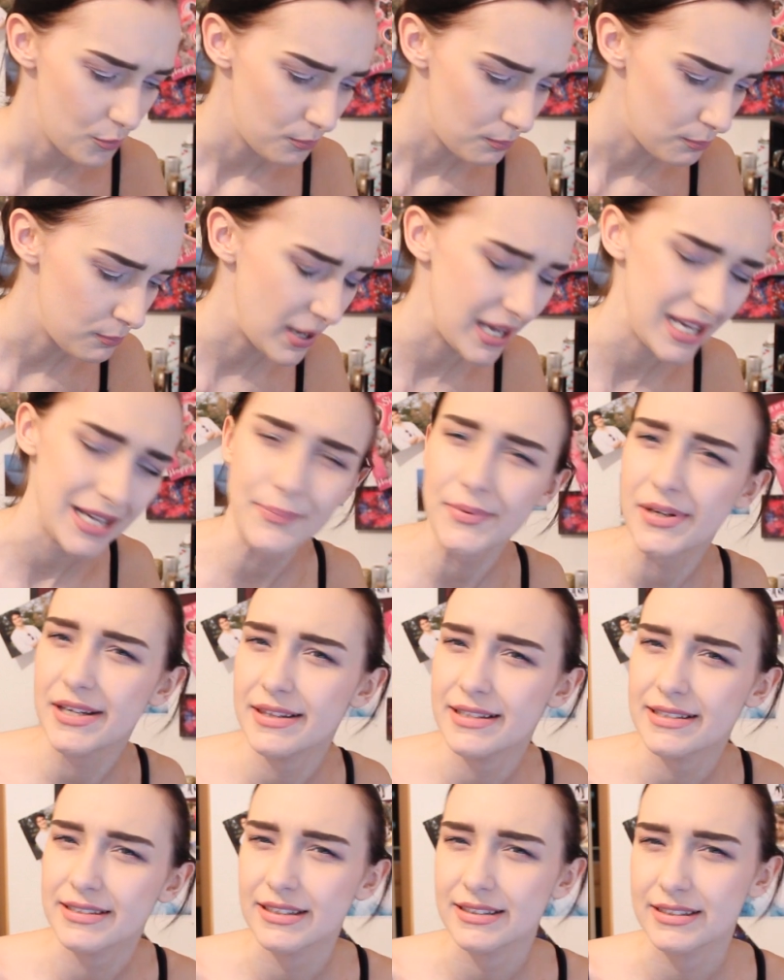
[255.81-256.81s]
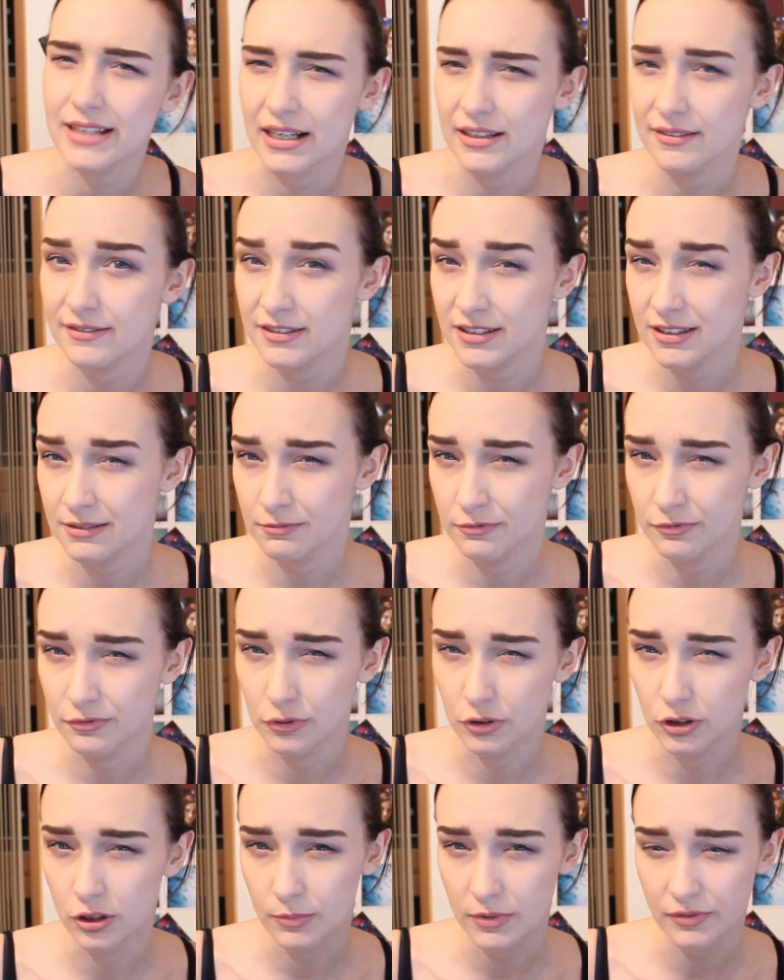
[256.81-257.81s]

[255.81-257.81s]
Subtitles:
maybe this is kind of some form